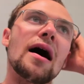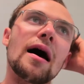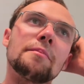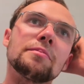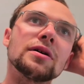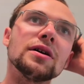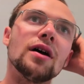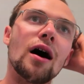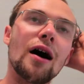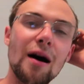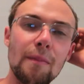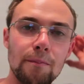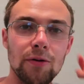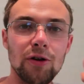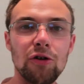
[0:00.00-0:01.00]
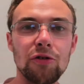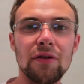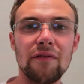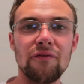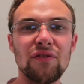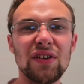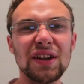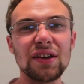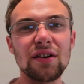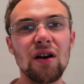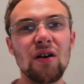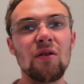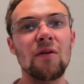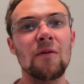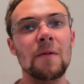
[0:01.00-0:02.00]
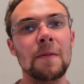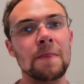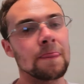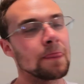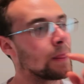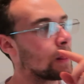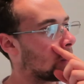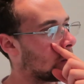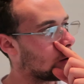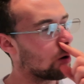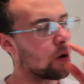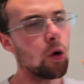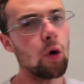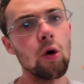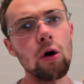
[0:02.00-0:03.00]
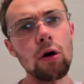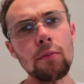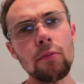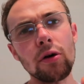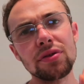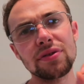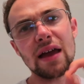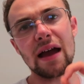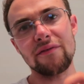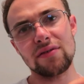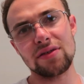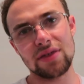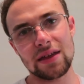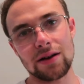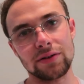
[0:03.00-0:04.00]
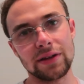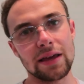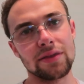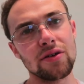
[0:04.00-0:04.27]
I'm gonna upload a video almost every single day.